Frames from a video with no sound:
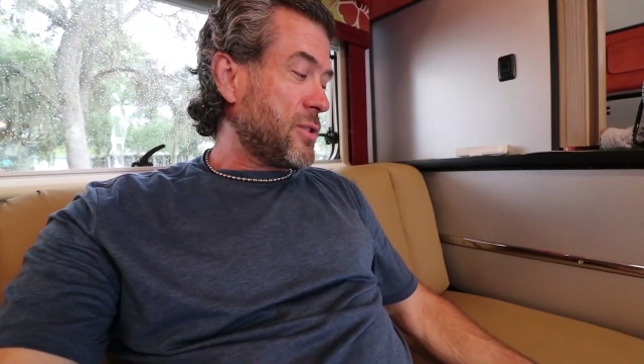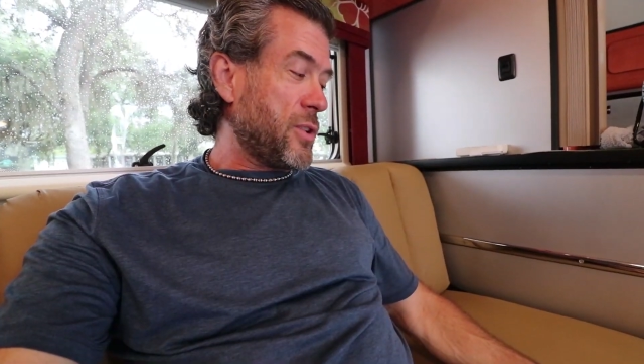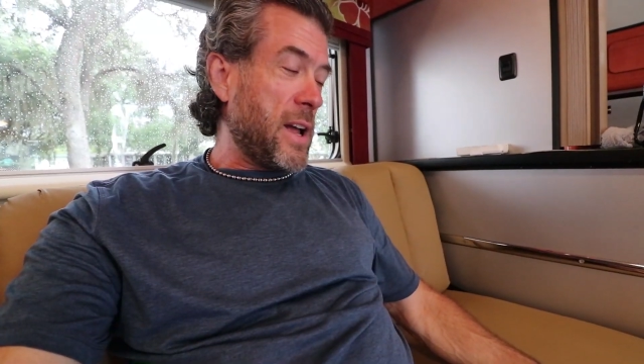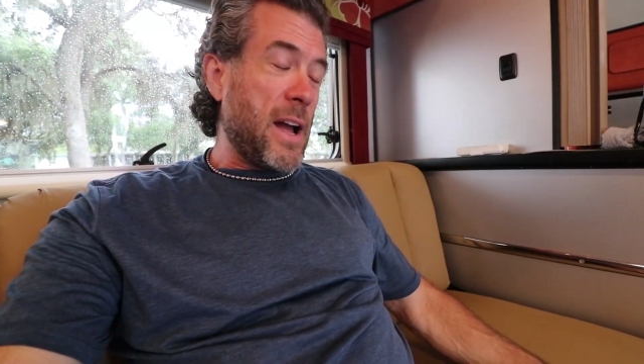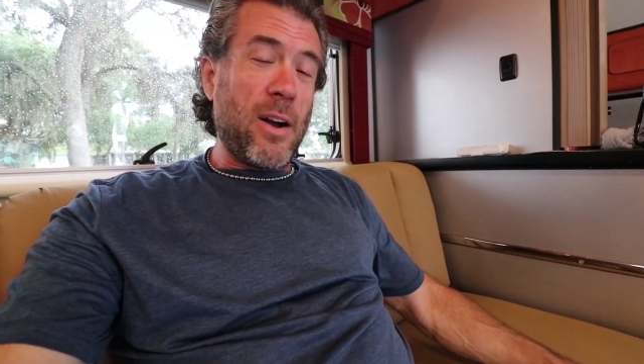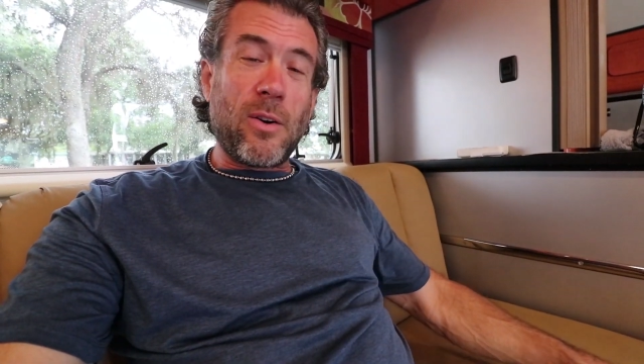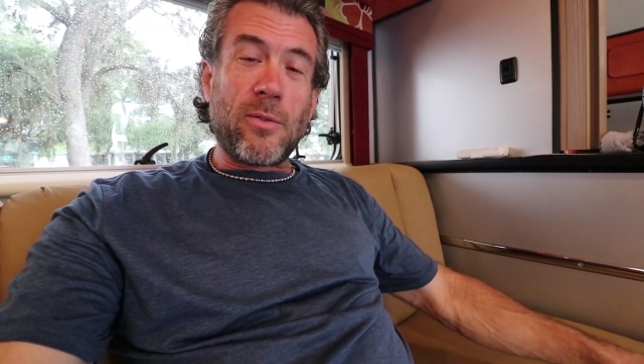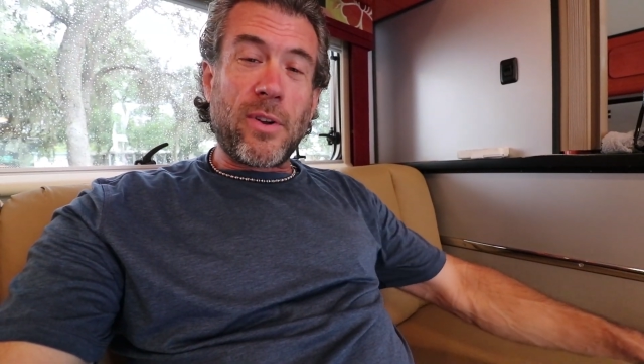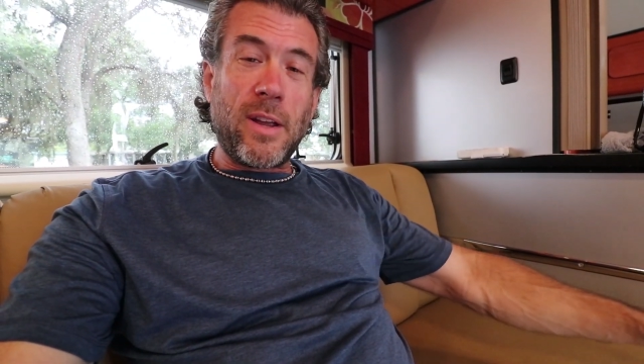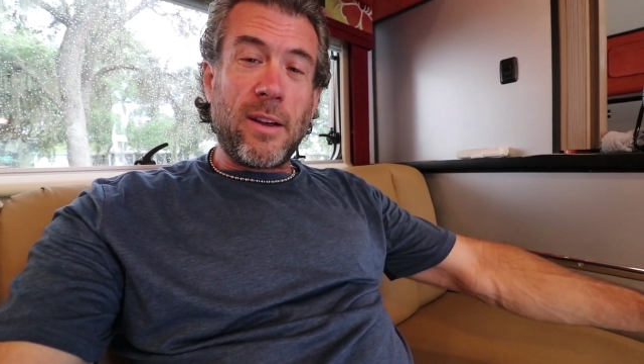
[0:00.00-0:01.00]
so now
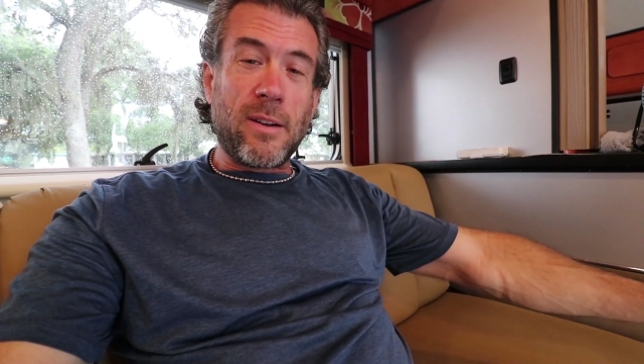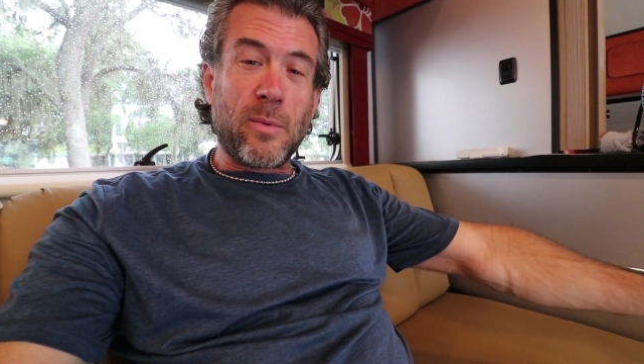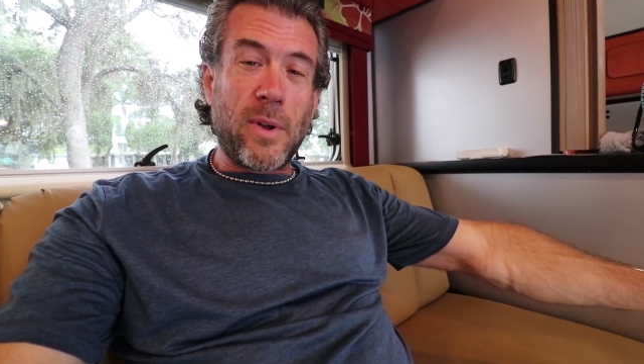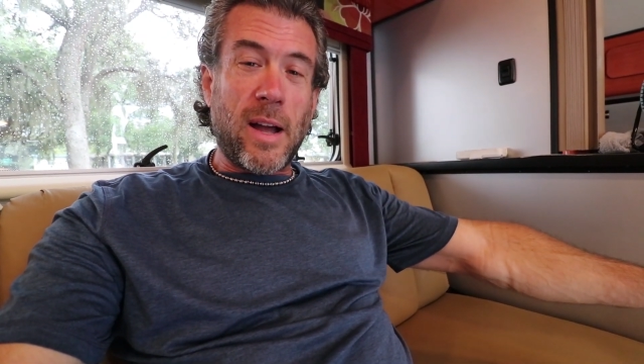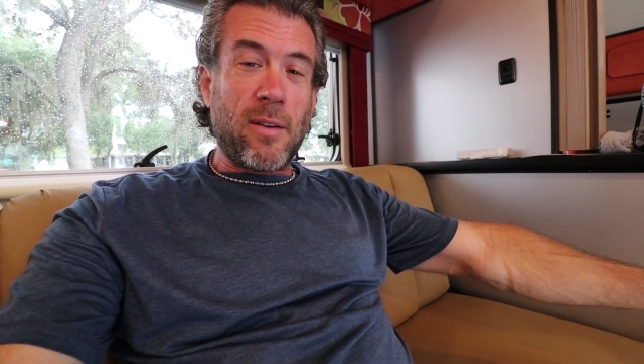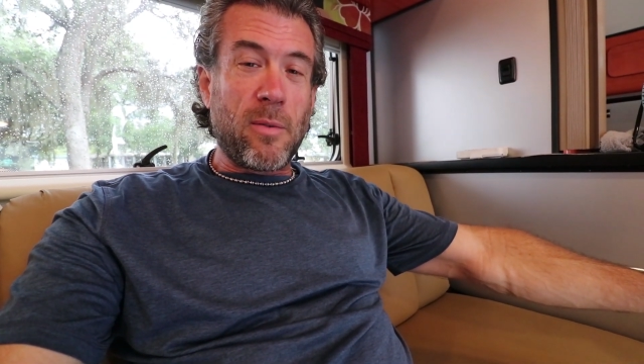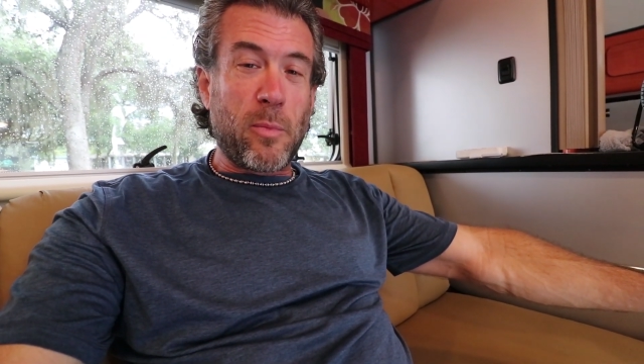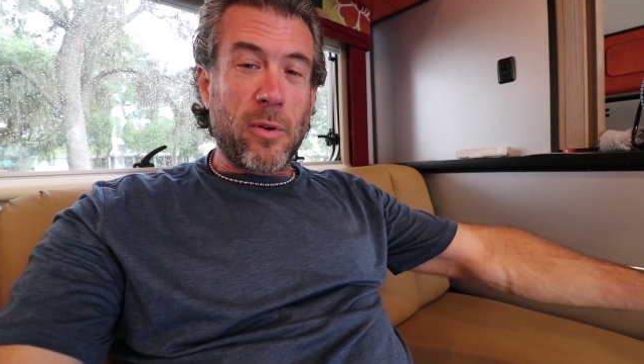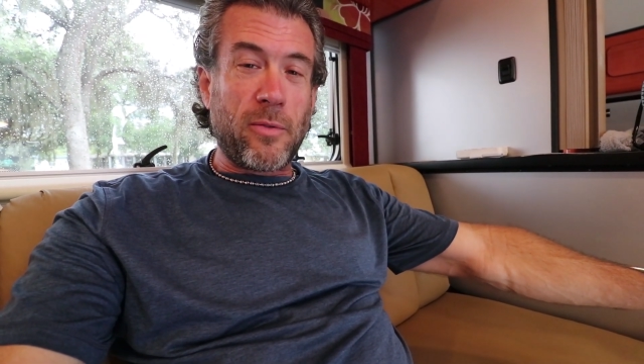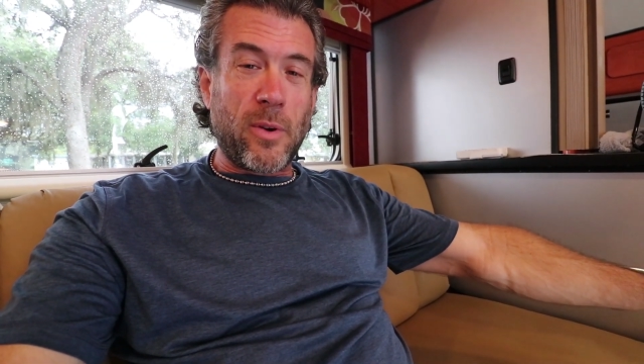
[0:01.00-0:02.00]
over here we have a
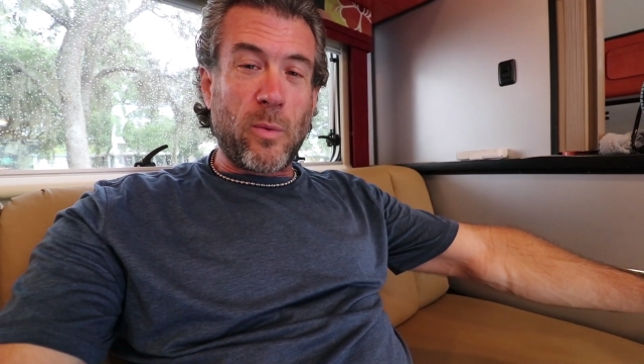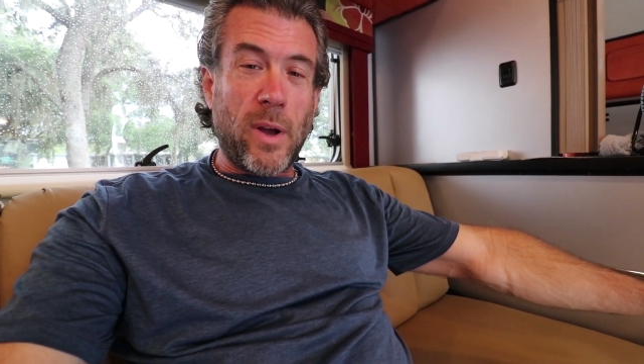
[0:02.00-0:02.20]
perfect